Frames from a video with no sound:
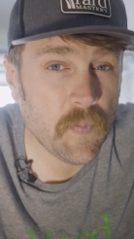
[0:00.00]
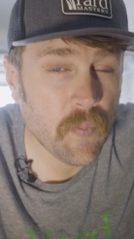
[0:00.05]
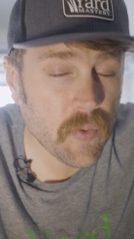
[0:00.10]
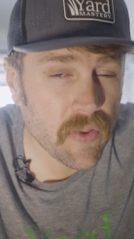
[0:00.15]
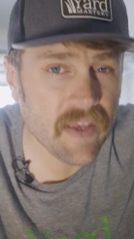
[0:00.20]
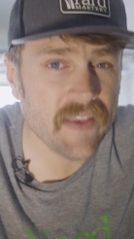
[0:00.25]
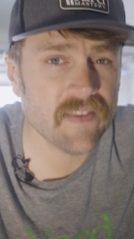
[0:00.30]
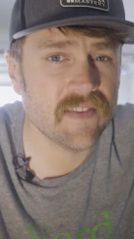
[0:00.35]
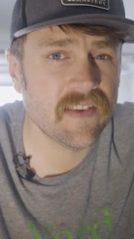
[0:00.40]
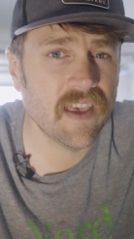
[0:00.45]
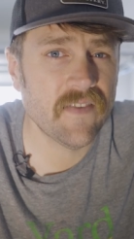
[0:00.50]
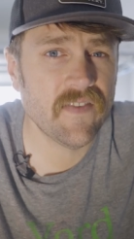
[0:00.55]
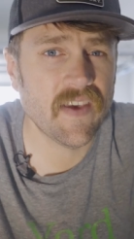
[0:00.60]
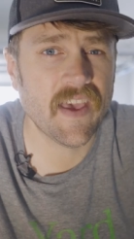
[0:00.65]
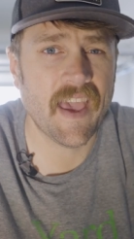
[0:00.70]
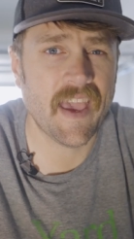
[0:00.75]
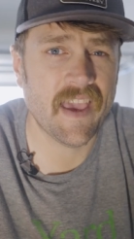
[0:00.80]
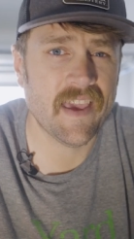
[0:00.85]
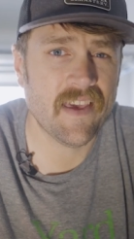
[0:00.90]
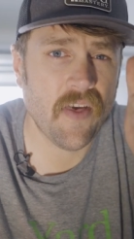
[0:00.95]
Please give
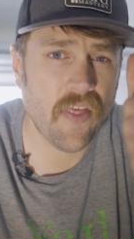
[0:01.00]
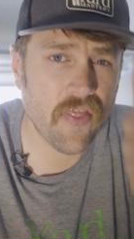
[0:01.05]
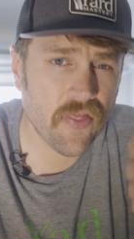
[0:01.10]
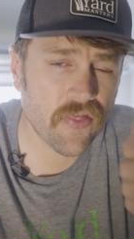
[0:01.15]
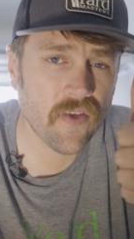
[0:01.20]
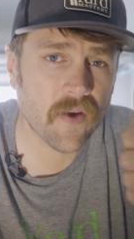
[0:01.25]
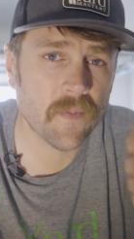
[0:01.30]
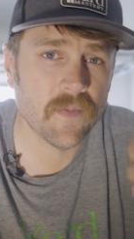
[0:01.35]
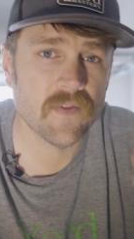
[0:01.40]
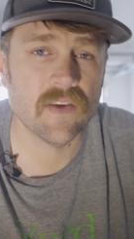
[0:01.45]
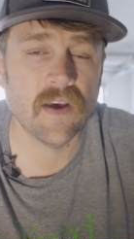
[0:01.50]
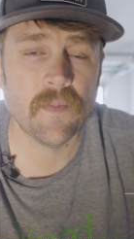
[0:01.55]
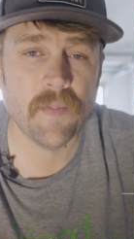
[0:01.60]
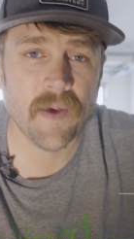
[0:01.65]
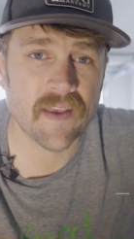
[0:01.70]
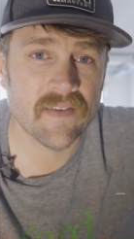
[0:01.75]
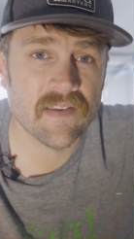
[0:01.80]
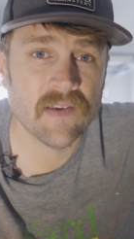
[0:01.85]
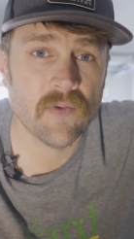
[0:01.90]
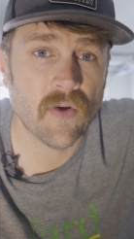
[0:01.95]
it a thumbs up
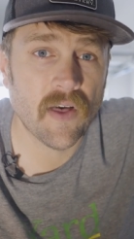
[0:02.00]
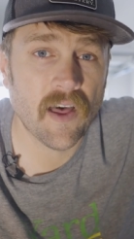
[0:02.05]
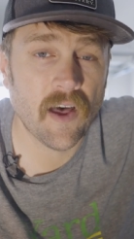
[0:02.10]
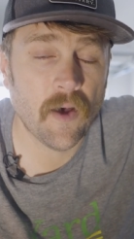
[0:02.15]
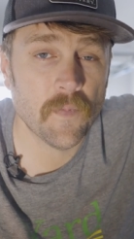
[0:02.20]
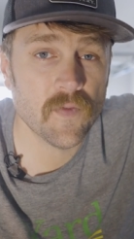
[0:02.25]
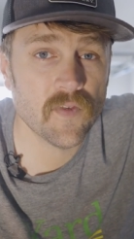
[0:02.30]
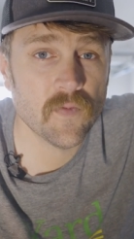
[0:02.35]
as it will help